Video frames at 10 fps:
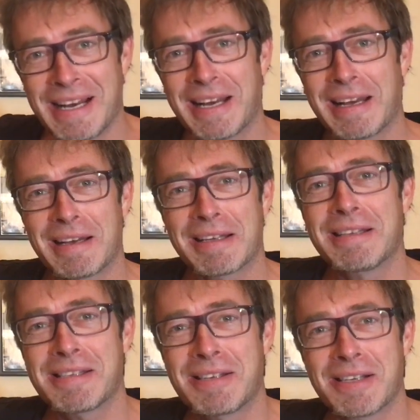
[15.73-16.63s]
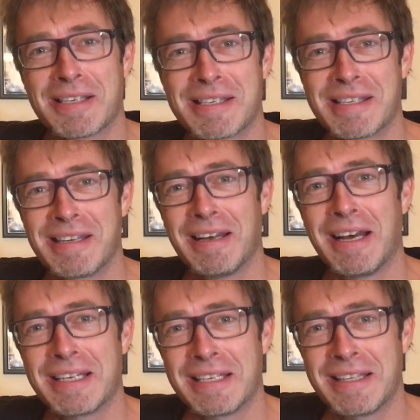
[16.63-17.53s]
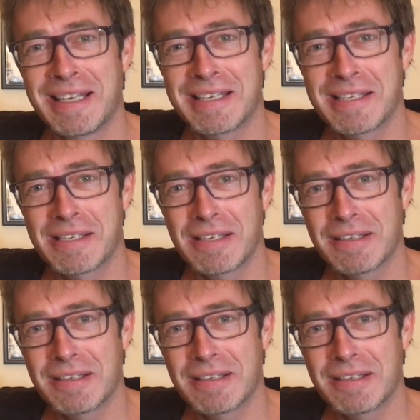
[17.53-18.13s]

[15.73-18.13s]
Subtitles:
That's because I did this